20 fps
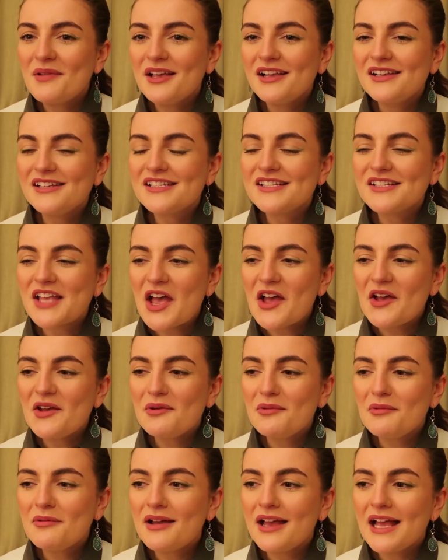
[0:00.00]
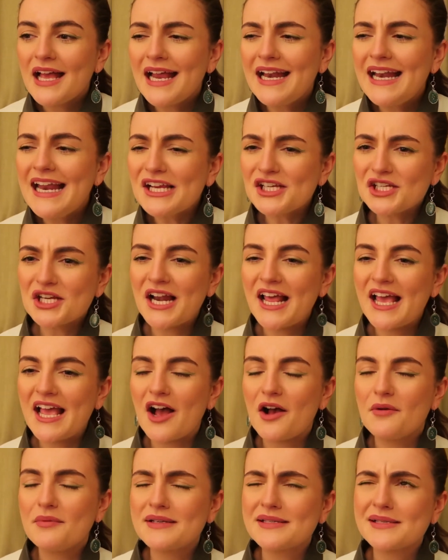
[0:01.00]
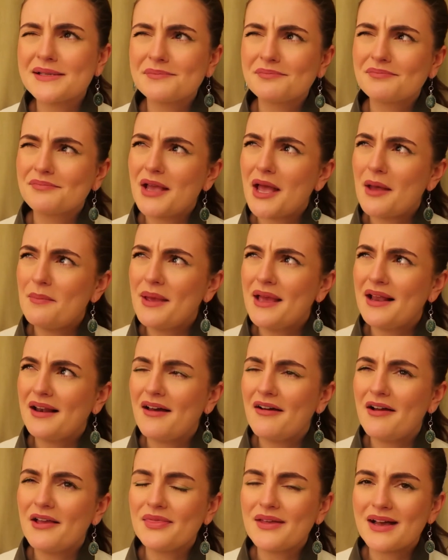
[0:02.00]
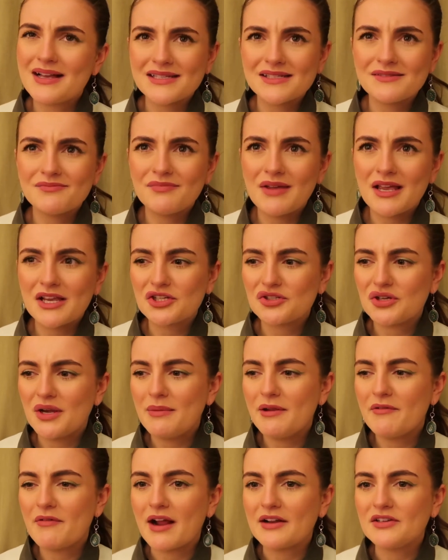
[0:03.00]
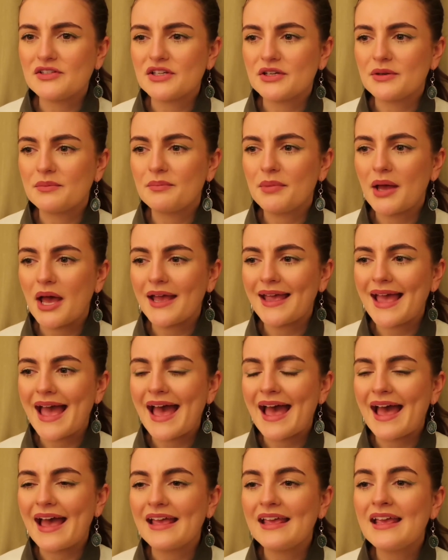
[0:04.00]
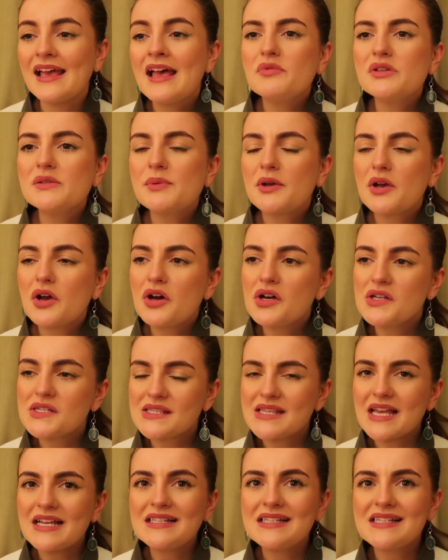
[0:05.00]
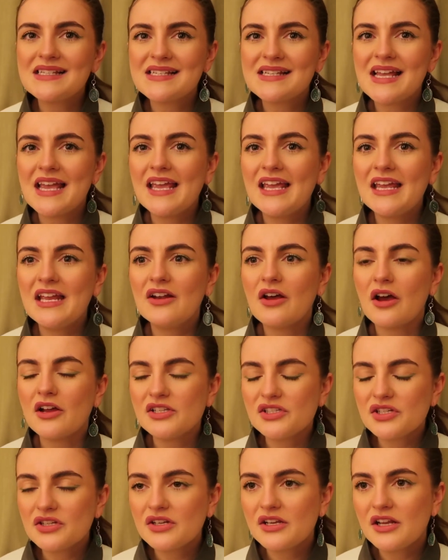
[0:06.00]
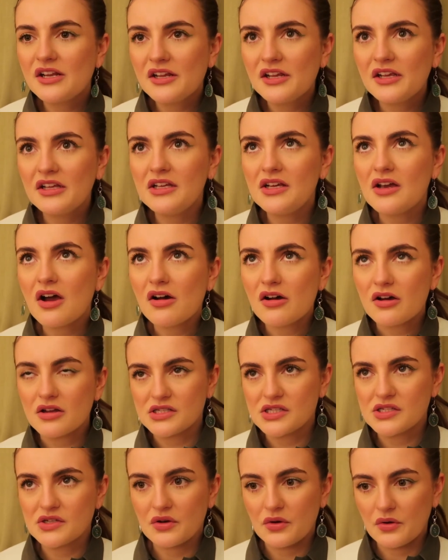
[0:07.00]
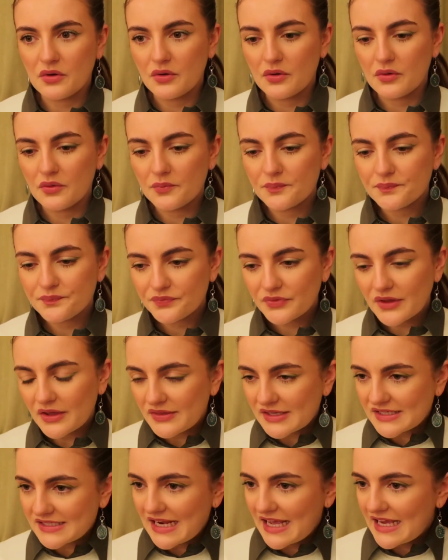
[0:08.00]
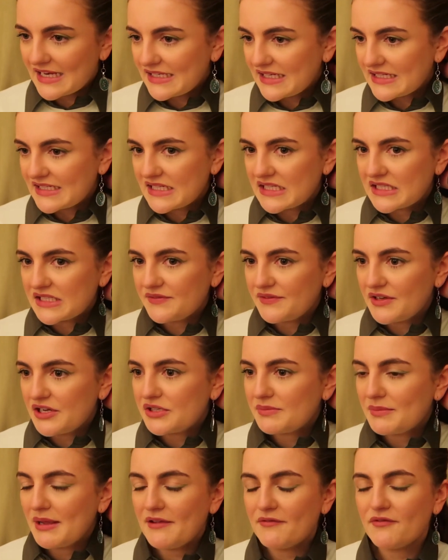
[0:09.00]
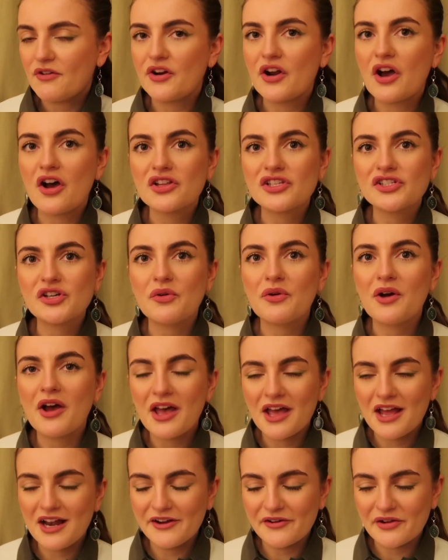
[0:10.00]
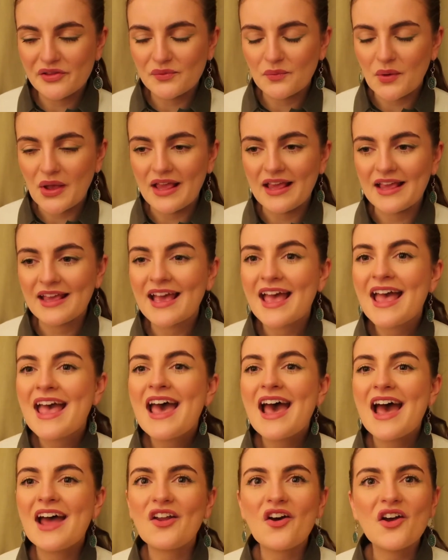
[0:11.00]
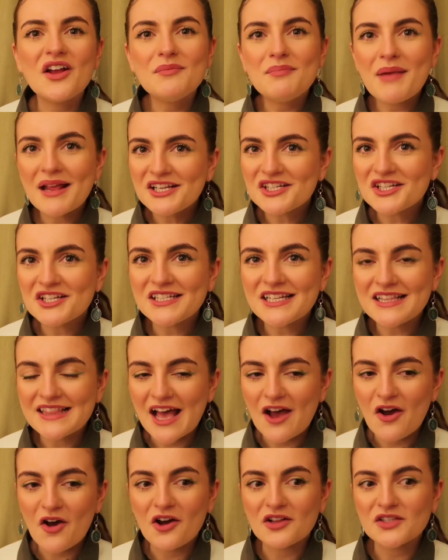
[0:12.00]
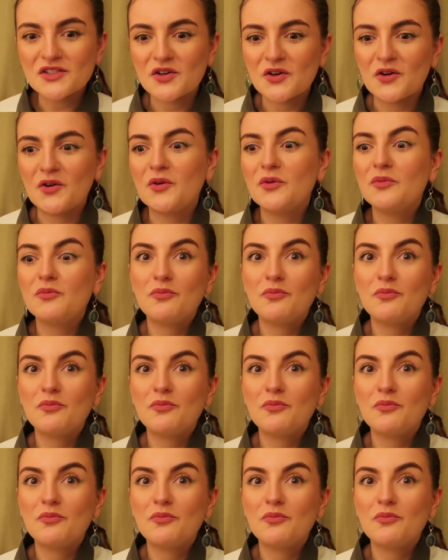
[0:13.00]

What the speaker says: So initially I was a bit like, that's extremely random, but okay. It was because I'd done an article this lady had interviewed me for an article earlier in the week, and I had mentioned in that article,